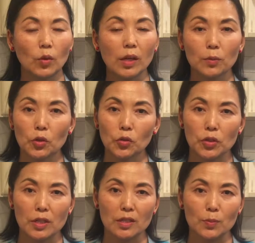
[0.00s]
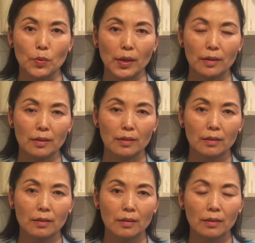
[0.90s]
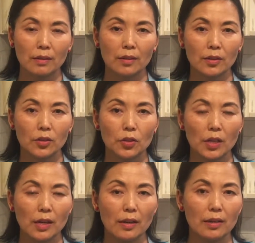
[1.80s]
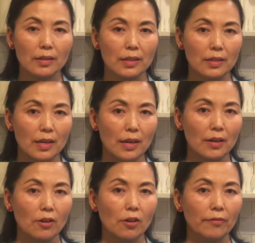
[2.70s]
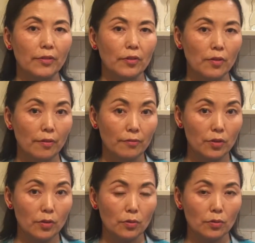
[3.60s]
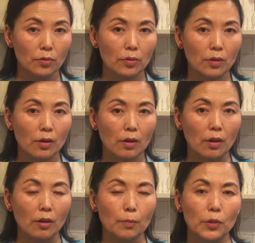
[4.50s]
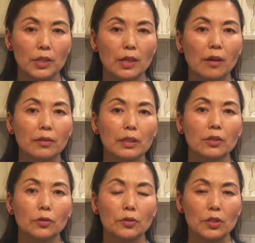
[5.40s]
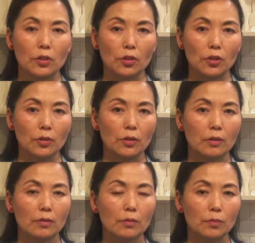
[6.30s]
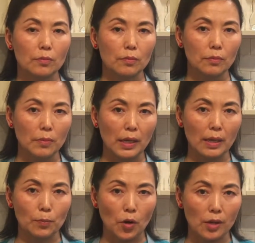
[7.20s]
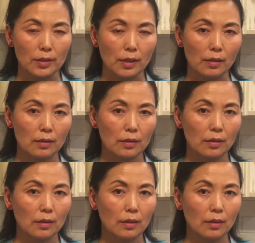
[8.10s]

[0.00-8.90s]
Welcome to Crystal's Bread. Today is a day of a review of my sourdough starter making process.